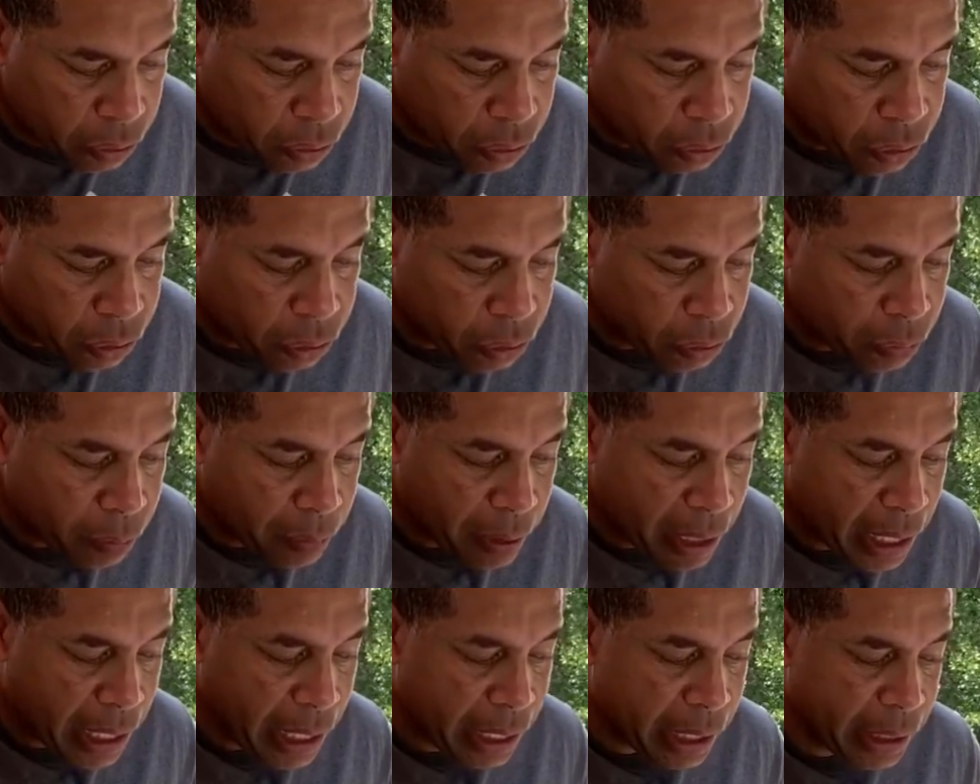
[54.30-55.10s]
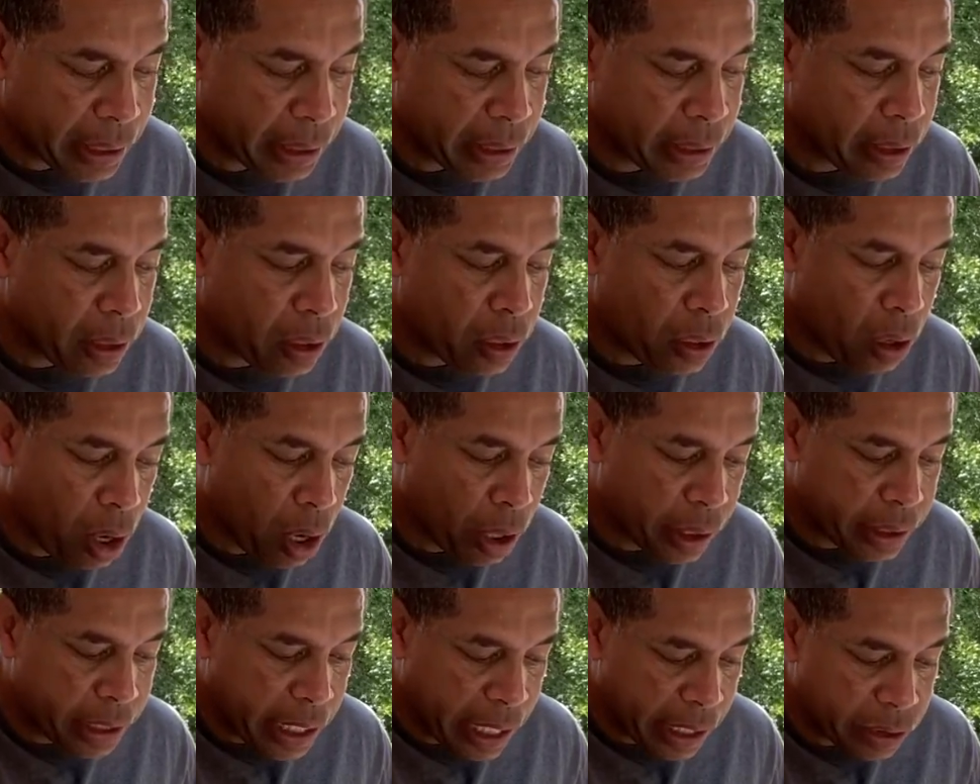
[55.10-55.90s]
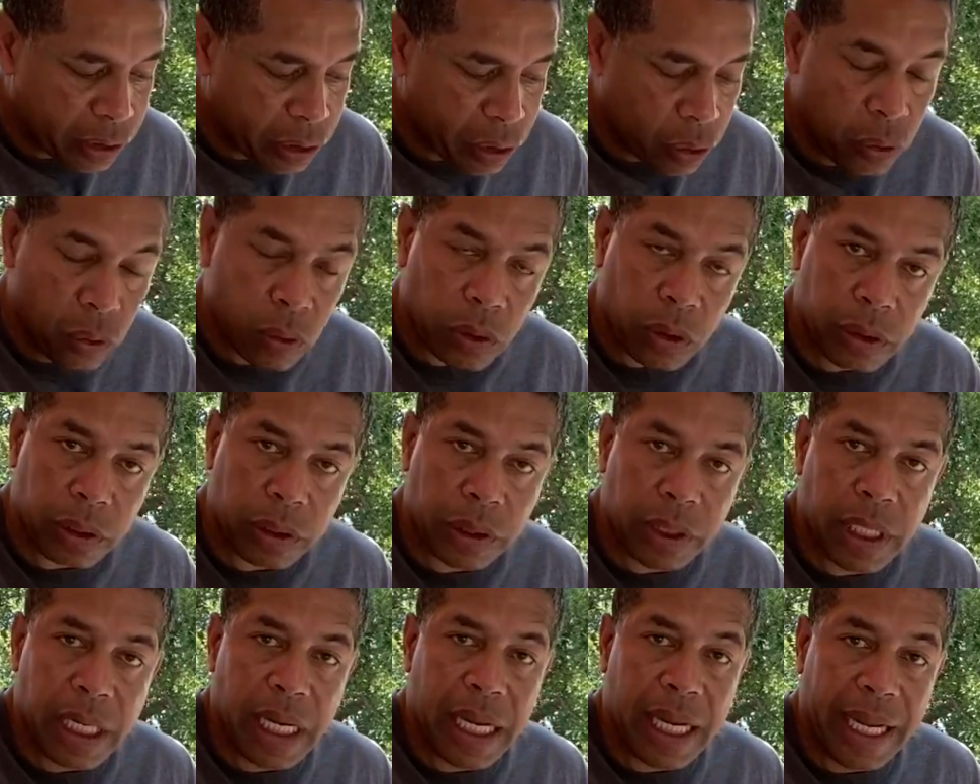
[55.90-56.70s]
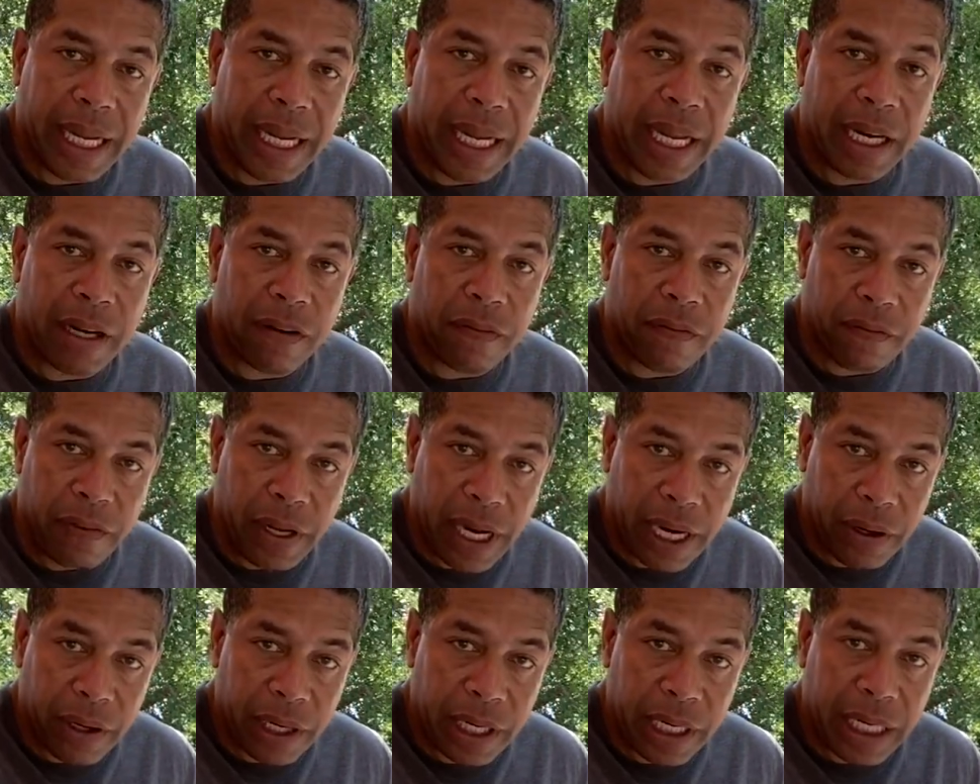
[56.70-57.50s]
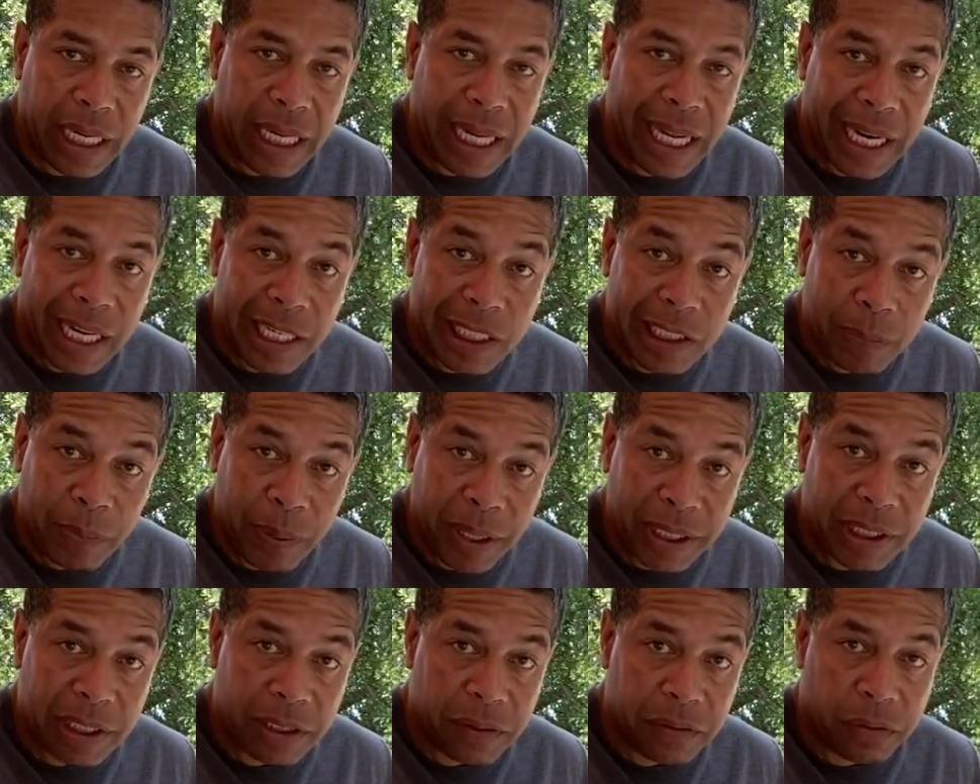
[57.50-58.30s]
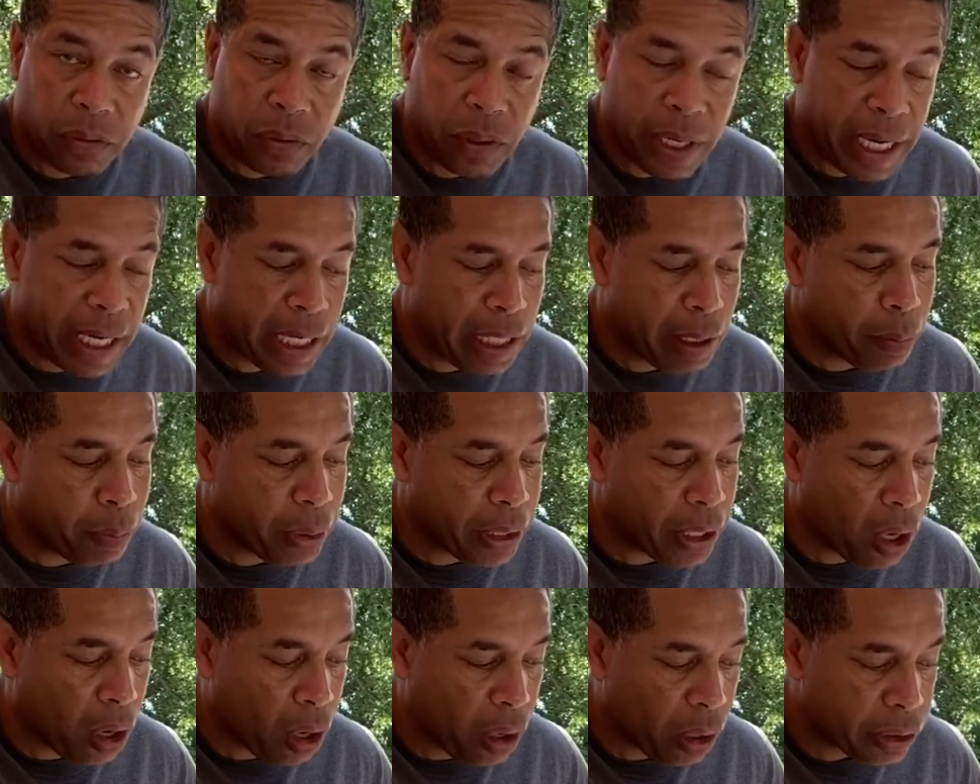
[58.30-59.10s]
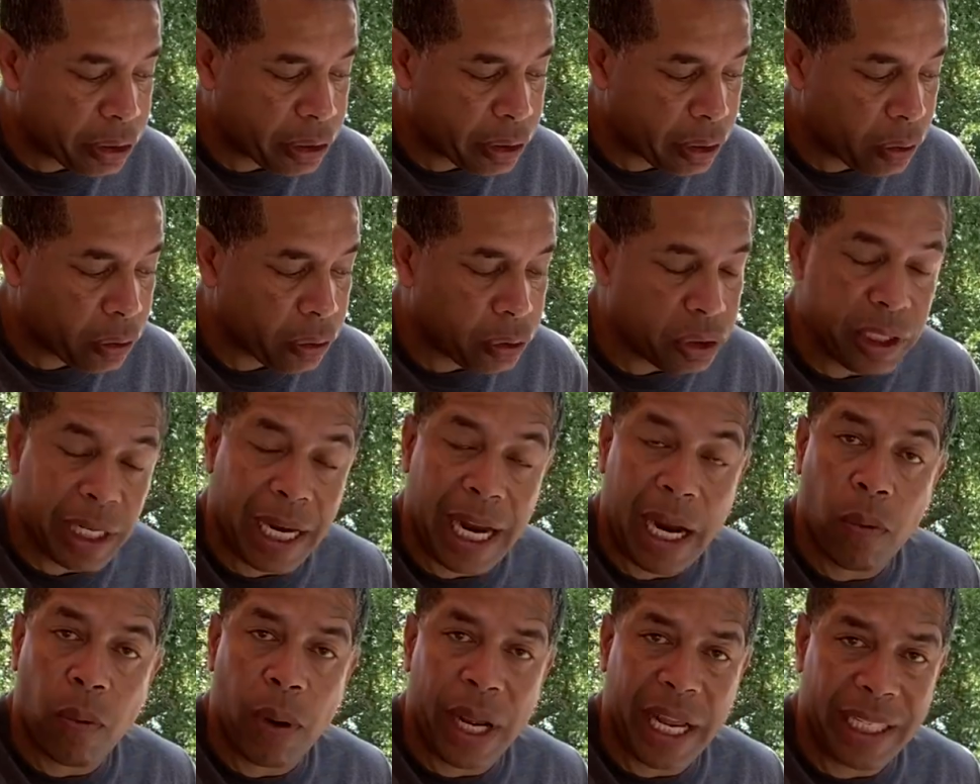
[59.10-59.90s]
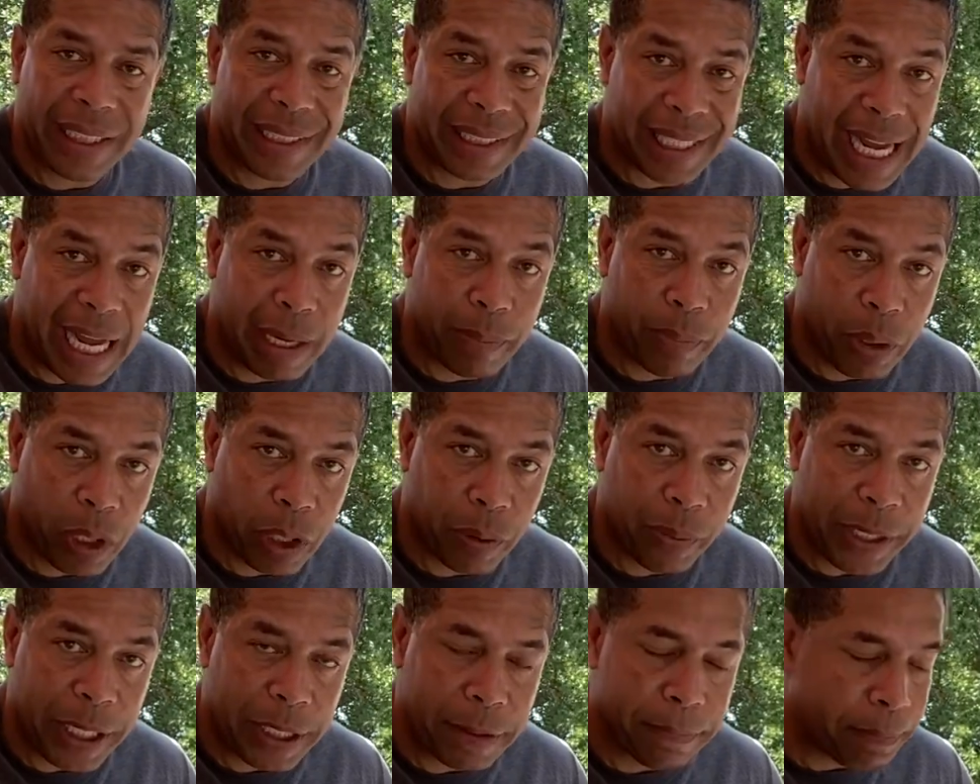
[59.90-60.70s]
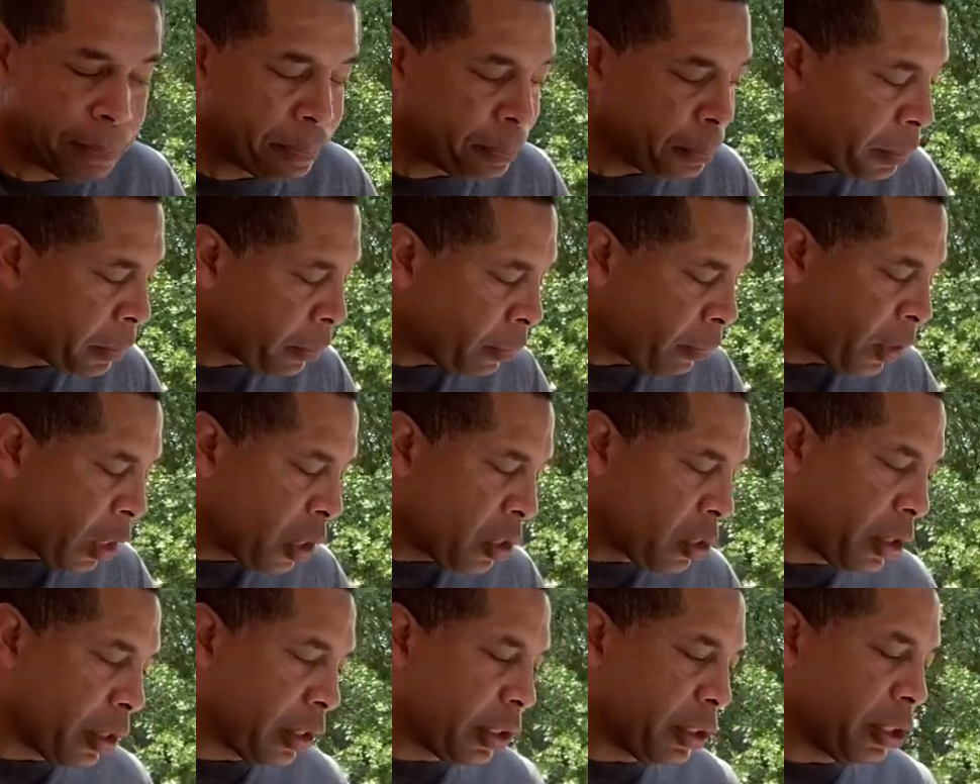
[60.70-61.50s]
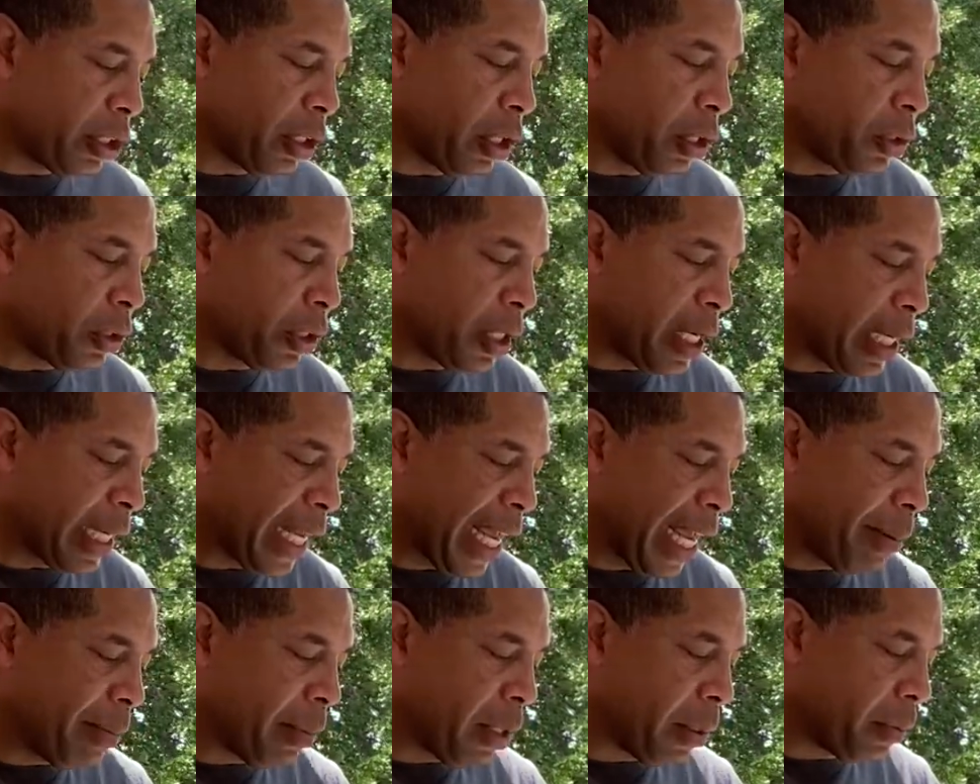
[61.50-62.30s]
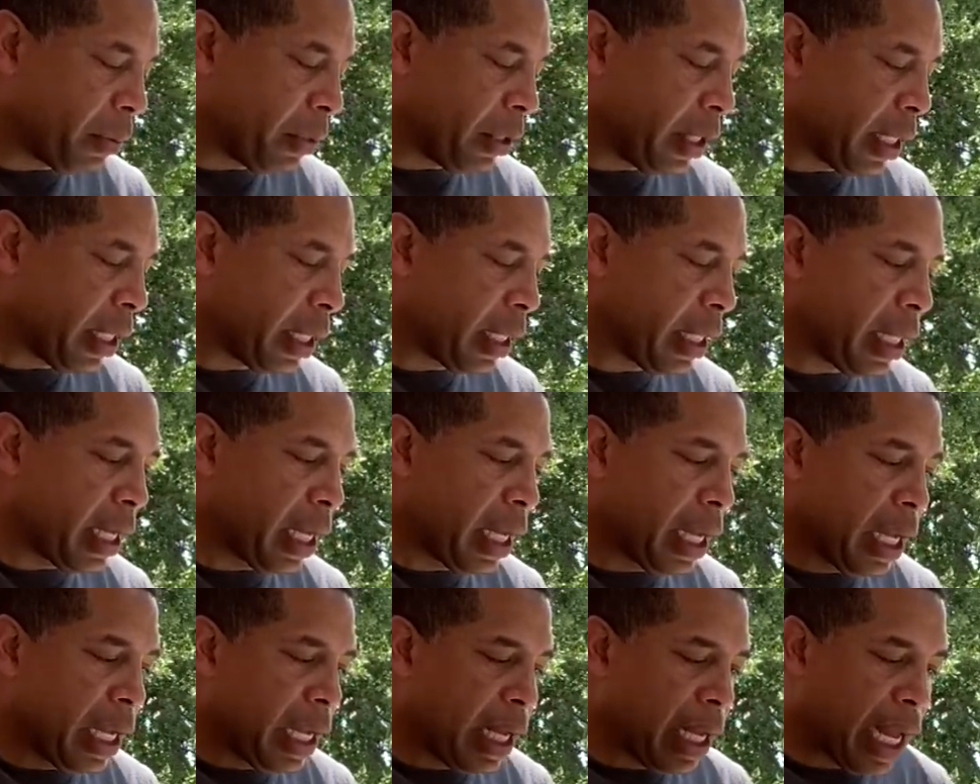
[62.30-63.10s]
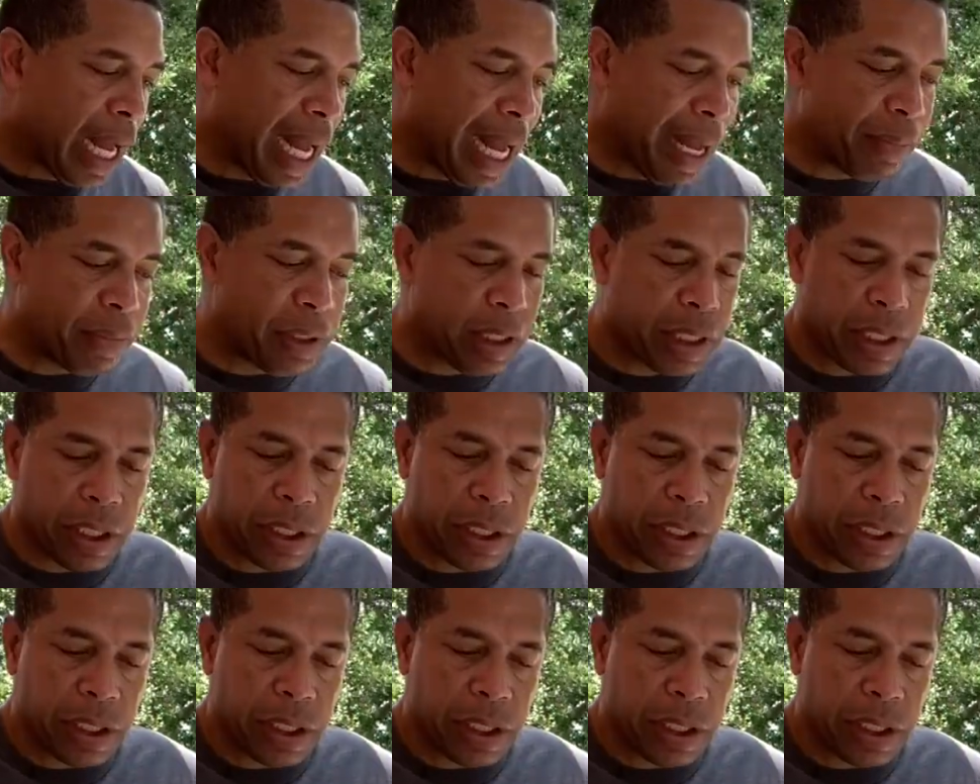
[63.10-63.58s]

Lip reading: to my hard case cooler in a very inexpensive way, but also so that way it's not permanent. So the solution I came up with, I'm going to